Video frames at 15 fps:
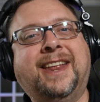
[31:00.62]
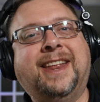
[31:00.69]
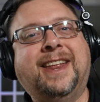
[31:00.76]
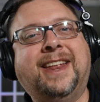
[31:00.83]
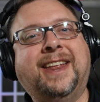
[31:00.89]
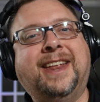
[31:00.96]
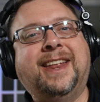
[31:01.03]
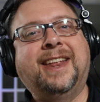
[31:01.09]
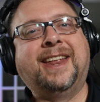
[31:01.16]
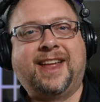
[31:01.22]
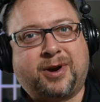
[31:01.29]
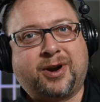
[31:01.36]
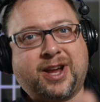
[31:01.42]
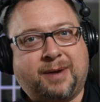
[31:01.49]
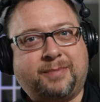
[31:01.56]
Now,
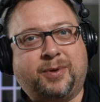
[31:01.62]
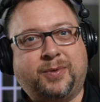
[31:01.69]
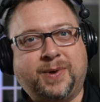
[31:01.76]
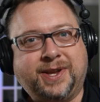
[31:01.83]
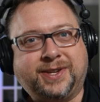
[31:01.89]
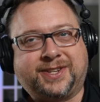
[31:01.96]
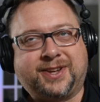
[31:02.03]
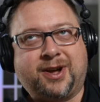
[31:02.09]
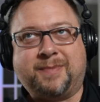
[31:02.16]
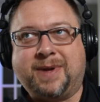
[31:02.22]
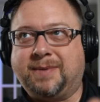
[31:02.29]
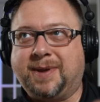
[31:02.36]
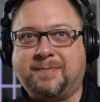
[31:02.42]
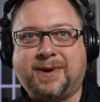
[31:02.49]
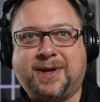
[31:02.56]
remember a couple of weeks ago,
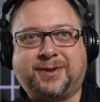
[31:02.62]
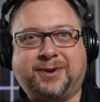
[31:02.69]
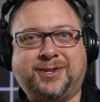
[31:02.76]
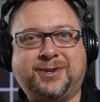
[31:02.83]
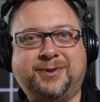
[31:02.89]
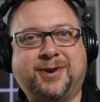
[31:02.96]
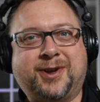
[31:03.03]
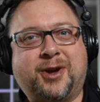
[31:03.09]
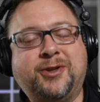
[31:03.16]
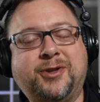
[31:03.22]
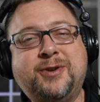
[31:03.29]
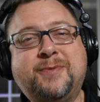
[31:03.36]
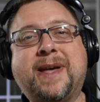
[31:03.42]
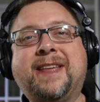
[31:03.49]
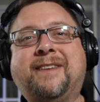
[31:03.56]
maybe a month or two ago,
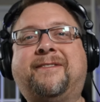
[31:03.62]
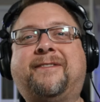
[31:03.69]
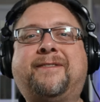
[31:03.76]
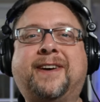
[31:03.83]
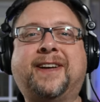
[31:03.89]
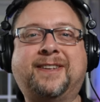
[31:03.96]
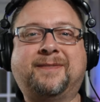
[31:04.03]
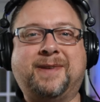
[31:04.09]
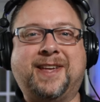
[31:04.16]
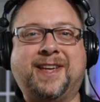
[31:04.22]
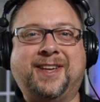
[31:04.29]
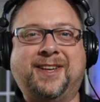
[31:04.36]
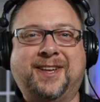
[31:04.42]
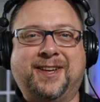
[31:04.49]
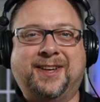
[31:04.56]
you made fun of
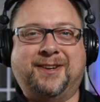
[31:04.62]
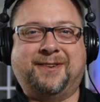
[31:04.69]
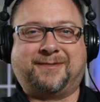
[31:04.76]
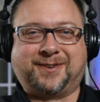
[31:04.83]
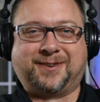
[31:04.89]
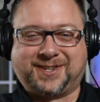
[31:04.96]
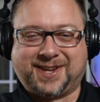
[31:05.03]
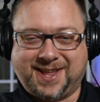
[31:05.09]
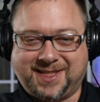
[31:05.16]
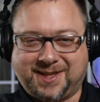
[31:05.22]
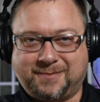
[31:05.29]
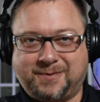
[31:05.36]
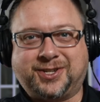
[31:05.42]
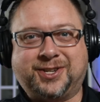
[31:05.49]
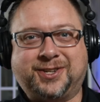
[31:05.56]
me for saying that
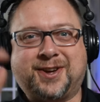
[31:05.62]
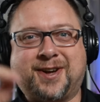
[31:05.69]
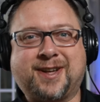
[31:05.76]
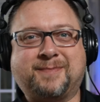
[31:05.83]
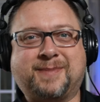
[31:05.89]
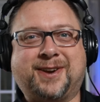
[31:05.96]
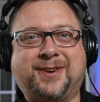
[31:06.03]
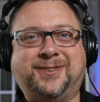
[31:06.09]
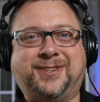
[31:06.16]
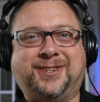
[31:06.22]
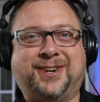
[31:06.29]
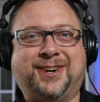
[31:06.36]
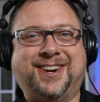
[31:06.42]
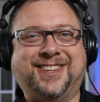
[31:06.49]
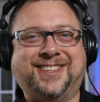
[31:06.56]
we should talk about
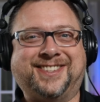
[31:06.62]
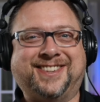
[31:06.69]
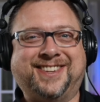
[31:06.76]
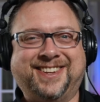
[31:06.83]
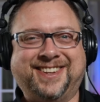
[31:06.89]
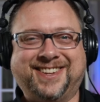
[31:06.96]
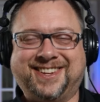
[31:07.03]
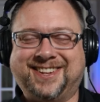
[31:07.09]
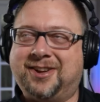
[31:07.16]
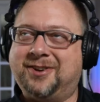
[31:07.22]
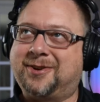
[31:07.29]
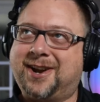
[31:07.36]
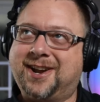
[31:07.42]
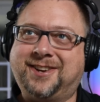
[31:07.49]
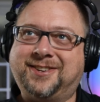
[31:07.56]
insurance. Oh,
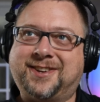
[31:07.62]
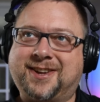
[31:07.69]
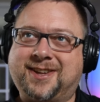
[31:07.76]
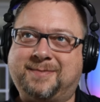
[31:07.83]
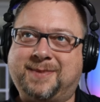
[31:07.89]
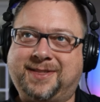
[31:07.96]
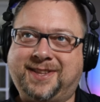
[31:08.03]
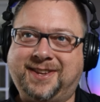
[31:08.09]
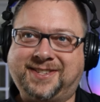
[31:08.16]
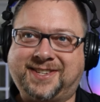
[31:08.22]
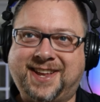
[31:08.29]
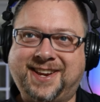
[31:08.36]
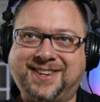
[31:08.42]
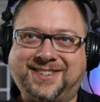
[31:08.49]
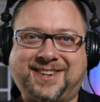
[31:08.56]
Craig, you're talking about the
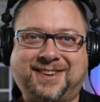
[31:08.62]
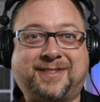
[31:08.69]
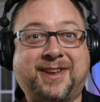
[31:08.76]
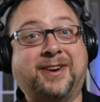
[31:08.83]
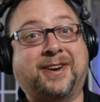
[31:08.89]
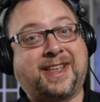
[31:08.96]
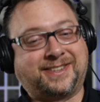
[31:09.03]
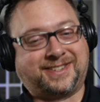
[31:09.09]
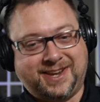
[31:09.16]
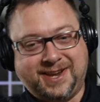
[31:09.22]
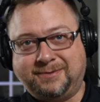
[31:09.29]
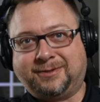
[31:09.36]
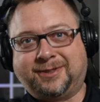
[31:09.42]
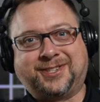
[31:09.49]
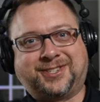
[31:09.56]
exciting stuff there.
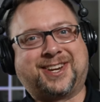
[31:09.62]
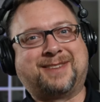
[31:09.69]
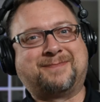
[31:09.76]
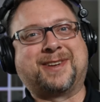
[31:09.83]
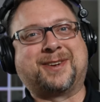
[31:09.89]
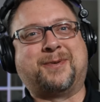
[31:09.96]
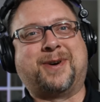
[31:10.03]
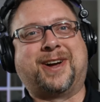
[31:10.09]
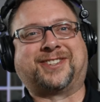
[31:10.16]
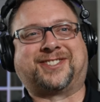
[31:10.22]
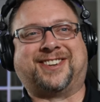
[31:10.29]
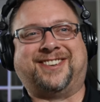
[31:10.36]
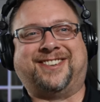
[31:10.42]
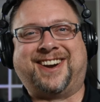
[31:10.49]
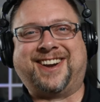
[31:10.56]
See, legitimate
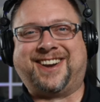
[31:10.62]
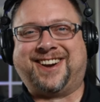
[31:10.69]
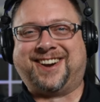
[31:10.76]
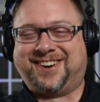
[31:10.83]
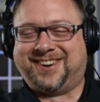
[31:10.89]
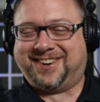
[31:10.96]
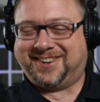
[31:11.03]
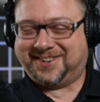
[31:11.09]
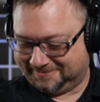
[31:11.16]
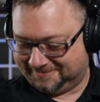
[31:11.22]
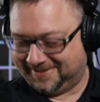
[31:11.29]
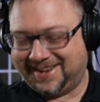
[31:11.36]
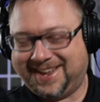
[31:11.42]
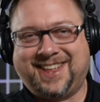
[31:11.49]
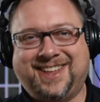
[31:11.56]
question right here.
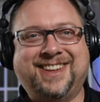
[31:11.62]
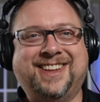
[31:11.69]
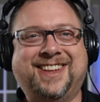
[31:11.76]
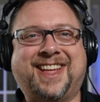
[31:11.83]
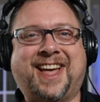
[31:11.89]
I